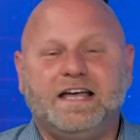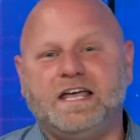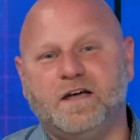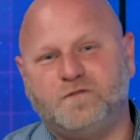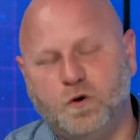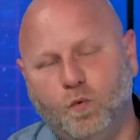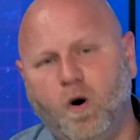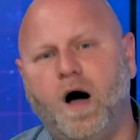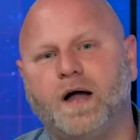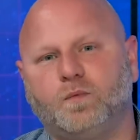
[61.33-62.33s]
if you
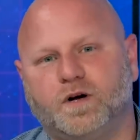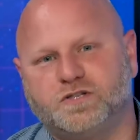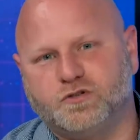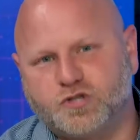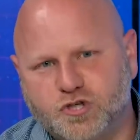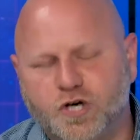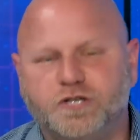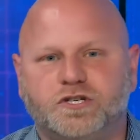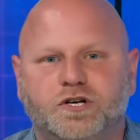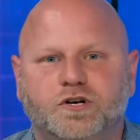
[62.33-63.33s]
want, what you
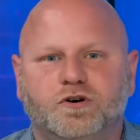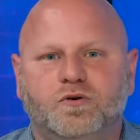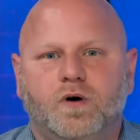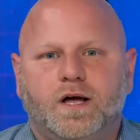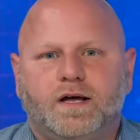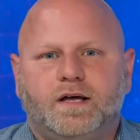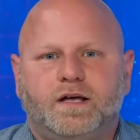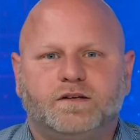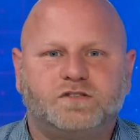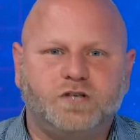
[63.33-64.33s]
should do
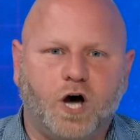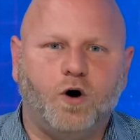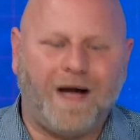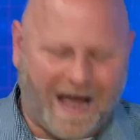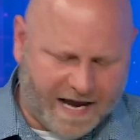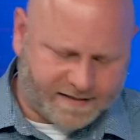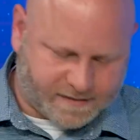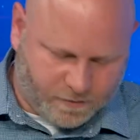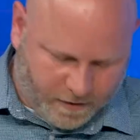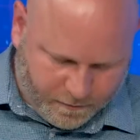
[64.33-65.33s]
is go
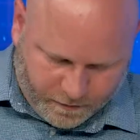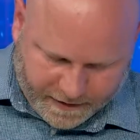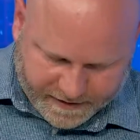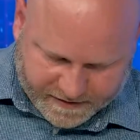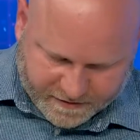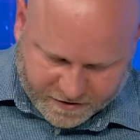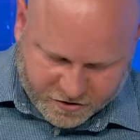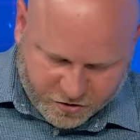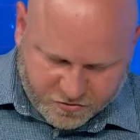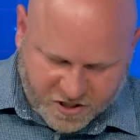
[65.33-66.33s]
ask, uh, what is it, the
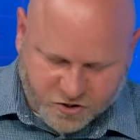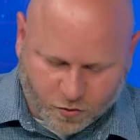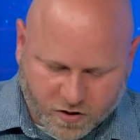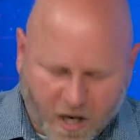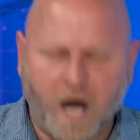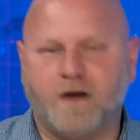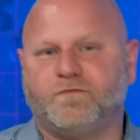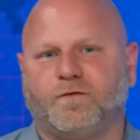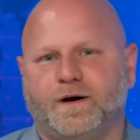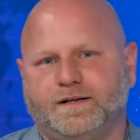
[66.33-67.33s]
Judicial
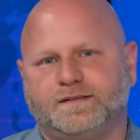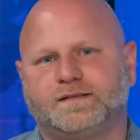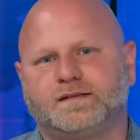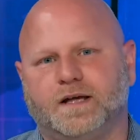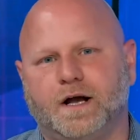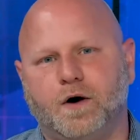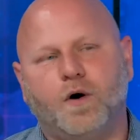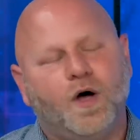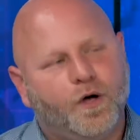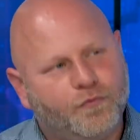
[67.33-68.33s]
Conference. You know,
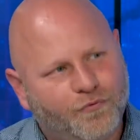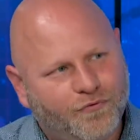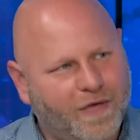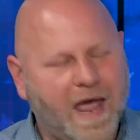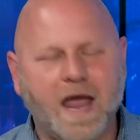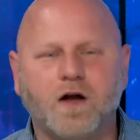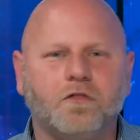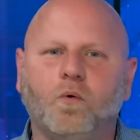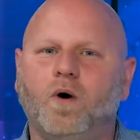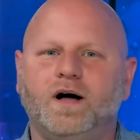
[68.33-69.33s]
they
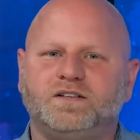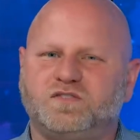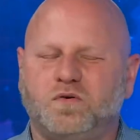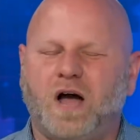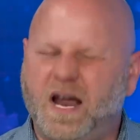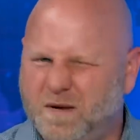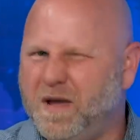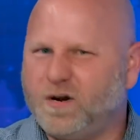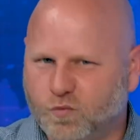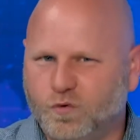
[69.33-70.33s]
are the ones who kind of
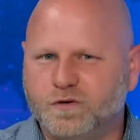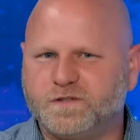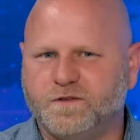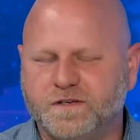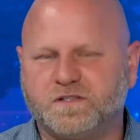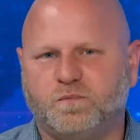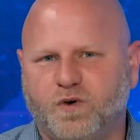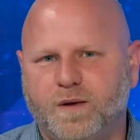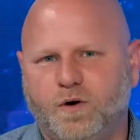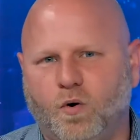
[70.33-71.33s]
make rules for the
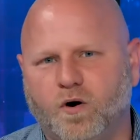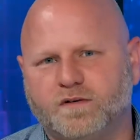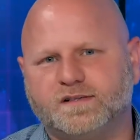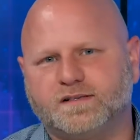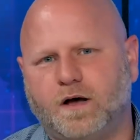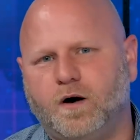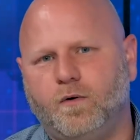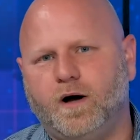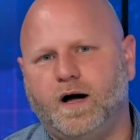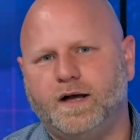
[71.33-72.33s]
Supreme Court.
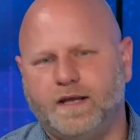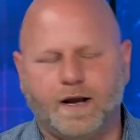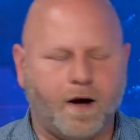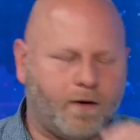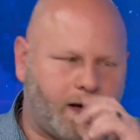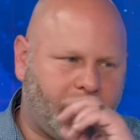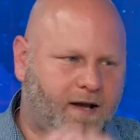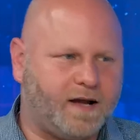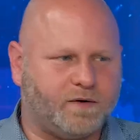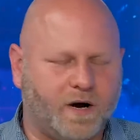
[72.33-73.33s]
So, uh, you know,
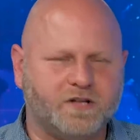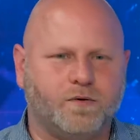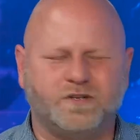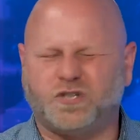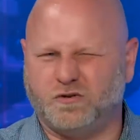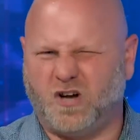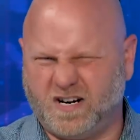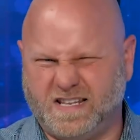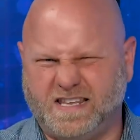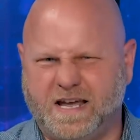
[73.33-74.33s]
why, why don't you go
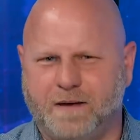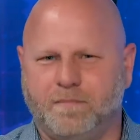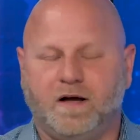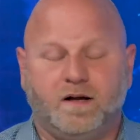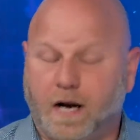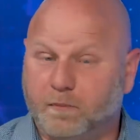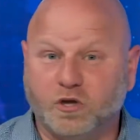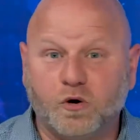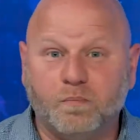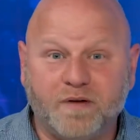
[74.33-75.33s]
talk to them? I'm a
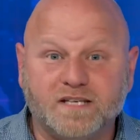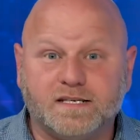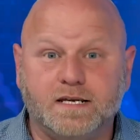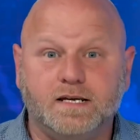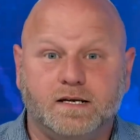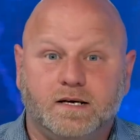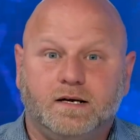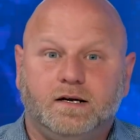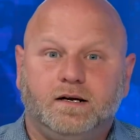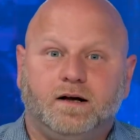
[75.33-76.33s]
little busy.
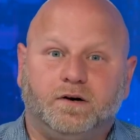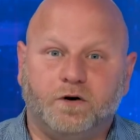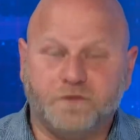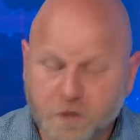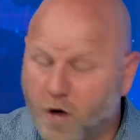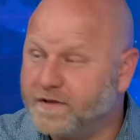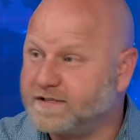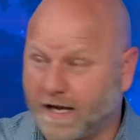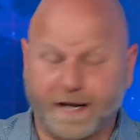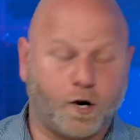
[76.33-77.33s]
I don't know if you know
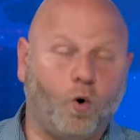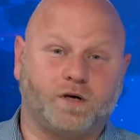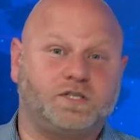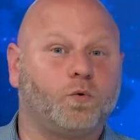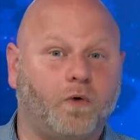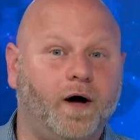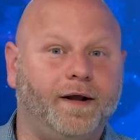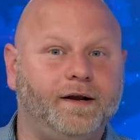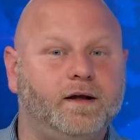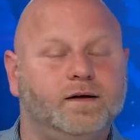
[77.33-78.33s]
this, I got a court to
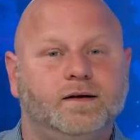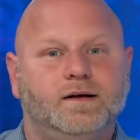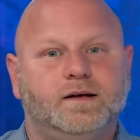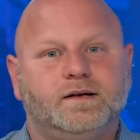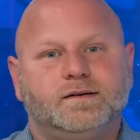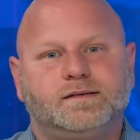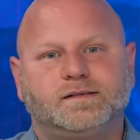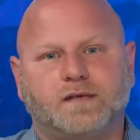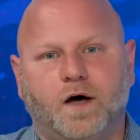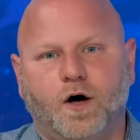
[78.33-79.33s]
run.
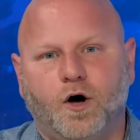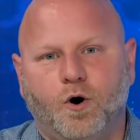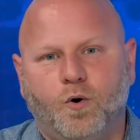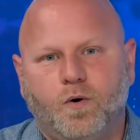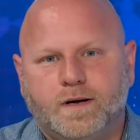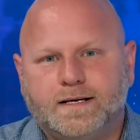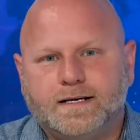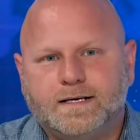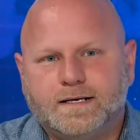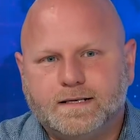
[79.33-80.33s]
So,
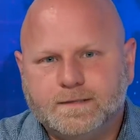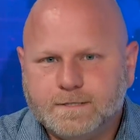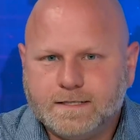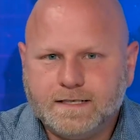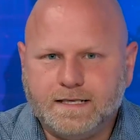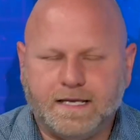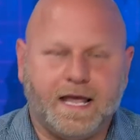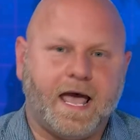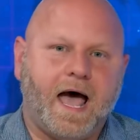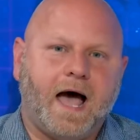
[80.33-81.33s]

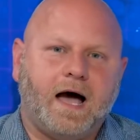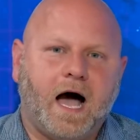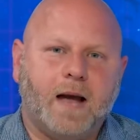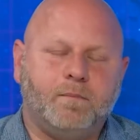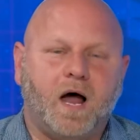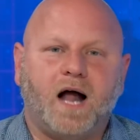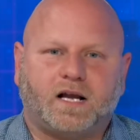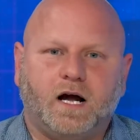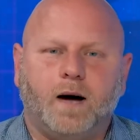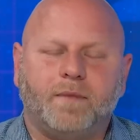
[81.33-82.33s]
yeah, I'm not
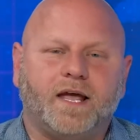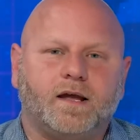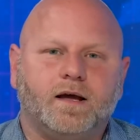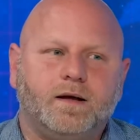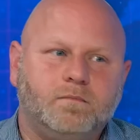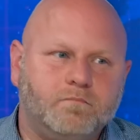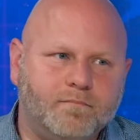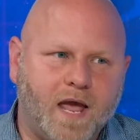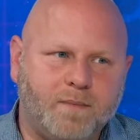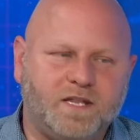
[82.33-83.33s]
coming.
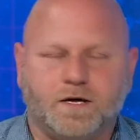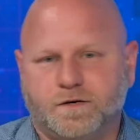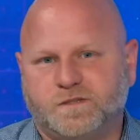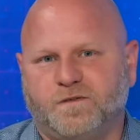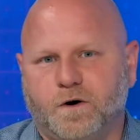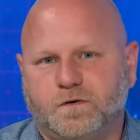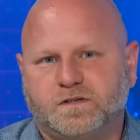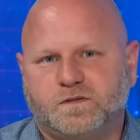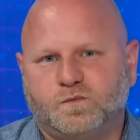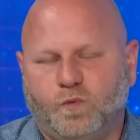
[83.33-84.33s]
Maybe those
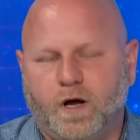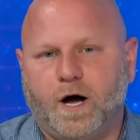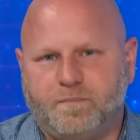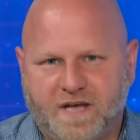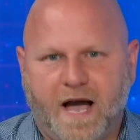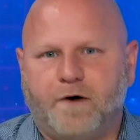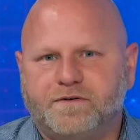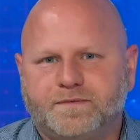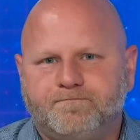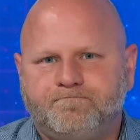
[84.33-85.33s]
folks will help you out.